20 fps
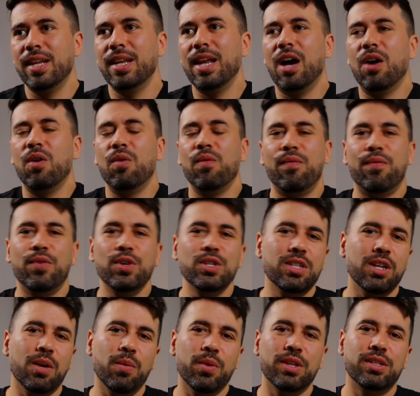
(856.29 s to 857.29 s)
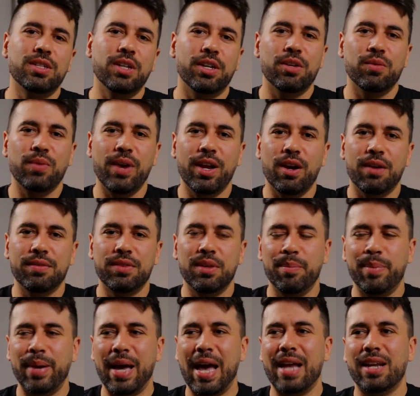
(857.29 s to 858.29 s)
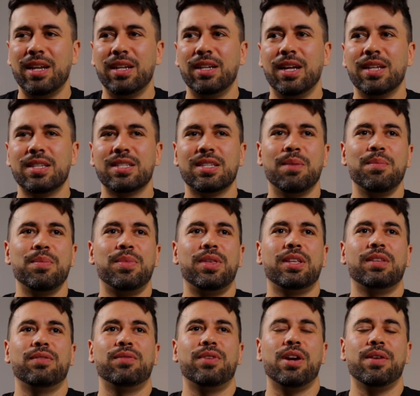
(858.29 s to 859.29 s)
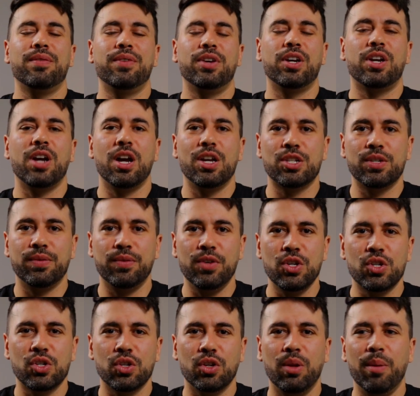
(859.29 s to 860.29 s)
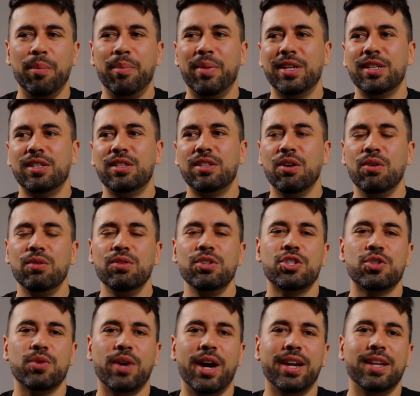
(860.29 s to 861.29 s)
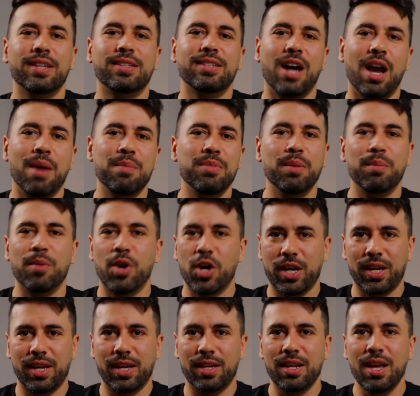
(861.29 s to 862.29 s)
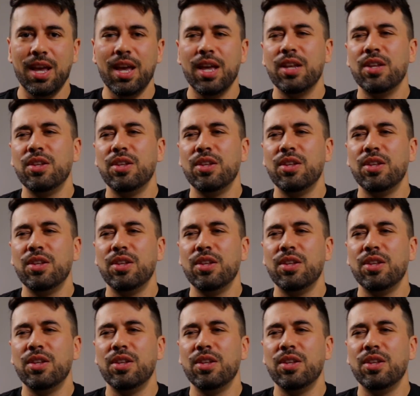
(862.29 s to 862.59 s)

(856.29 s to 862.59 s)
Now, first thing I want to tell you right off the bat, and that's something very, very controversial, but don't try to time the market.